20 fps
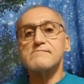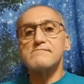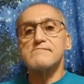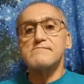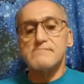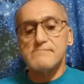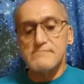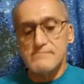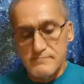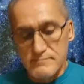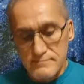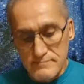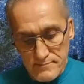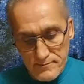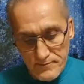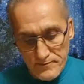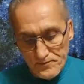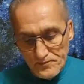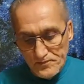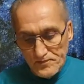These were all
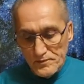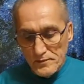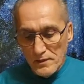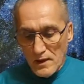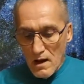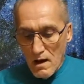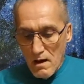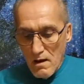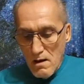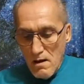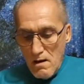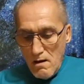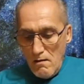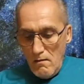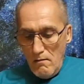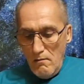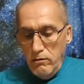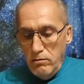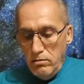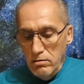perfectly round
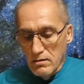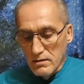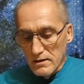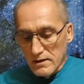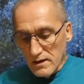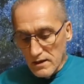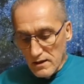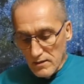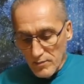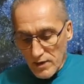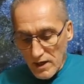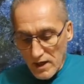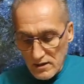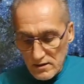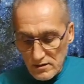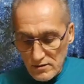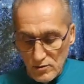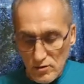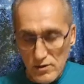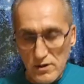and lined with the
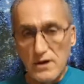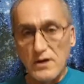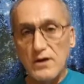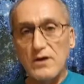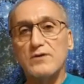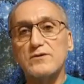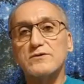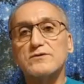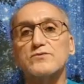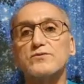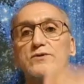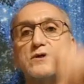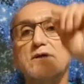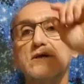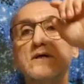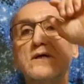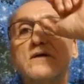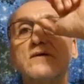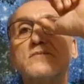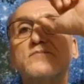same light
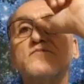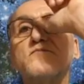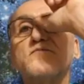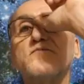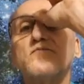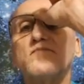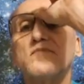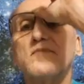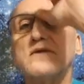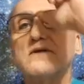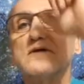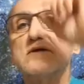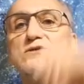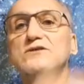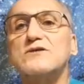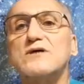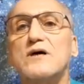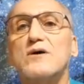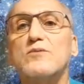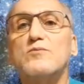metal of which the
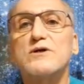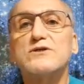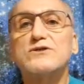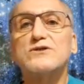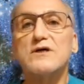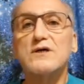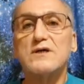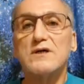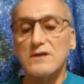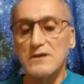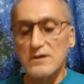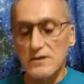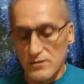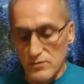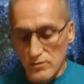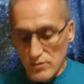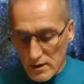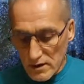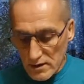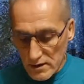machinery was
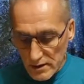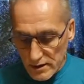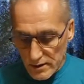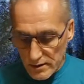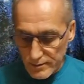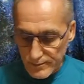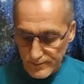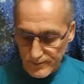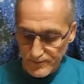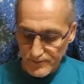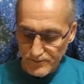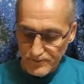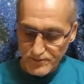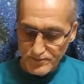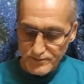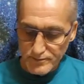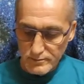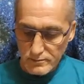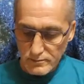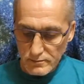constructed. It was so
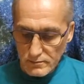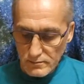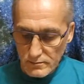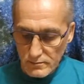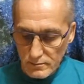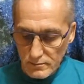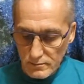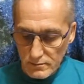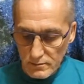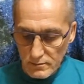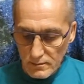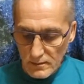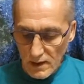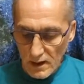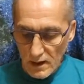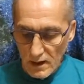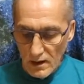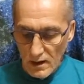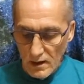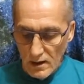thick and strong
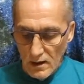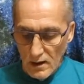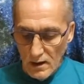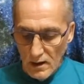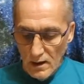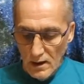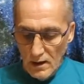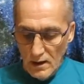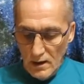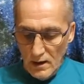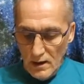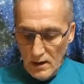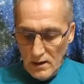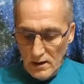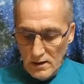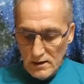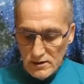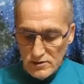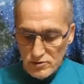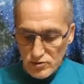that
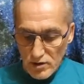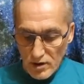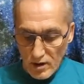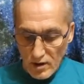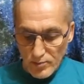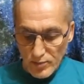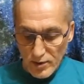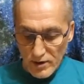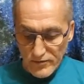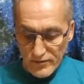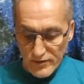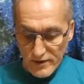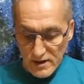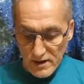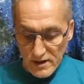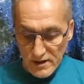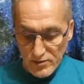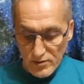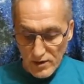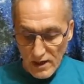only
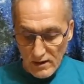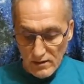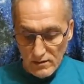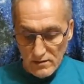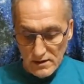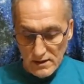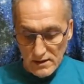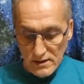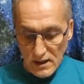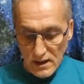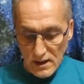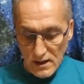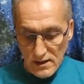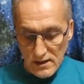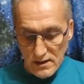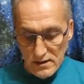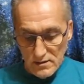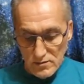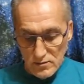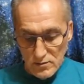the collapse of
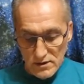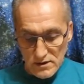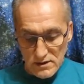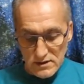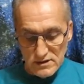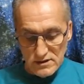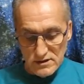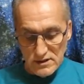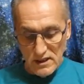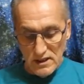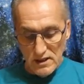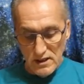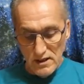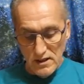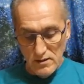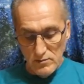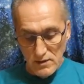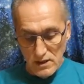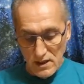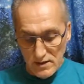the mountain
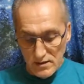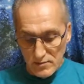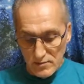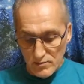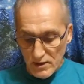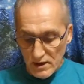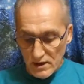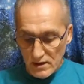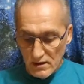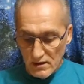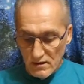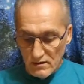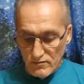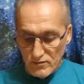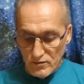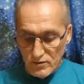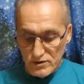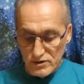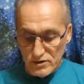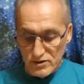itself could
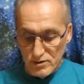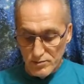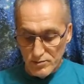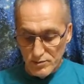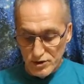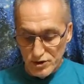crush it.